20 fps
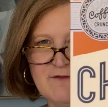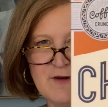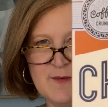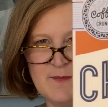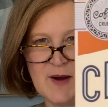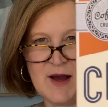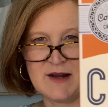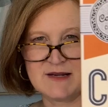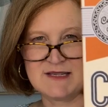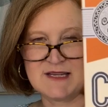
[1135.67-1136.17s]
when
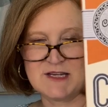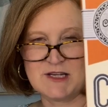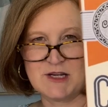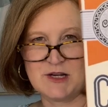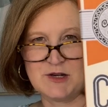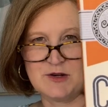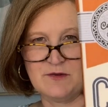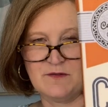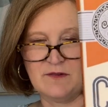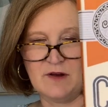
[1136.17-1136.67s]

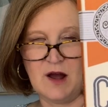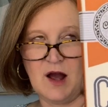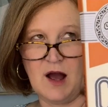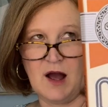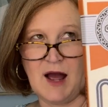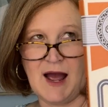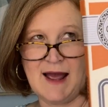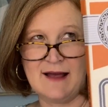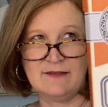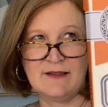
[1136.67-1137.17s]
boxes
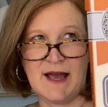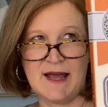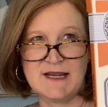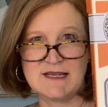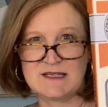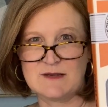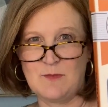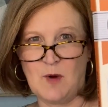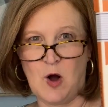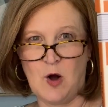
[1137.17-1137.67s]
highlight
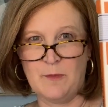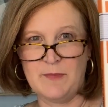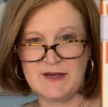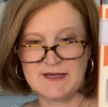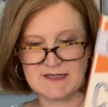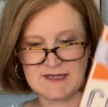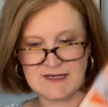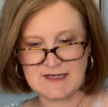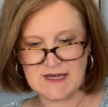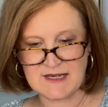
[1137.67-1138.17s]
small
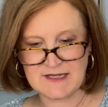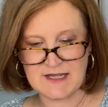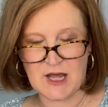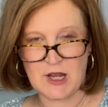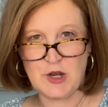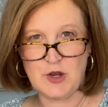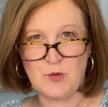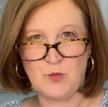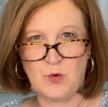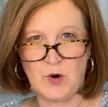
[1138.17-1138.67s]
businesses that
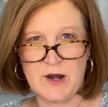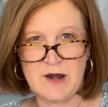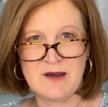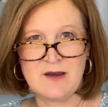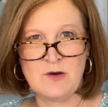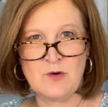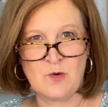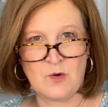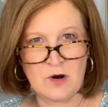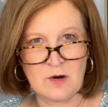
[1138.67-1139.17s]
you
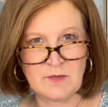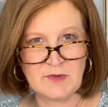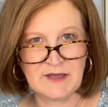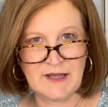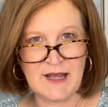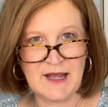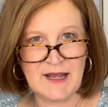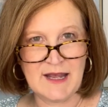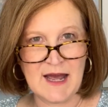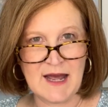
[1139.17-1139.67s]
wouldn't
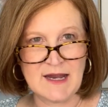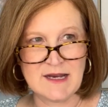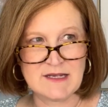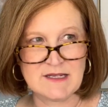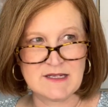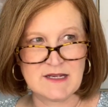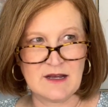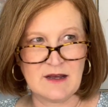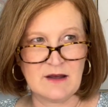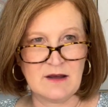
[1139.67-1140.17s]
normally get
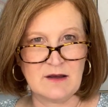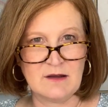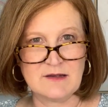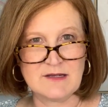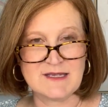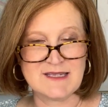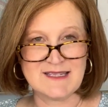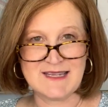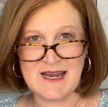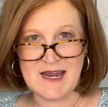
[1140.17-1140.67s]
to
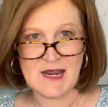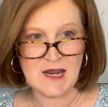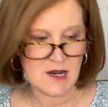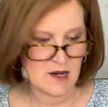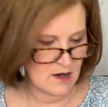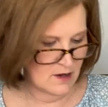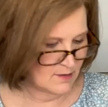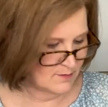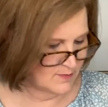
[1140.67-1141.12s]
see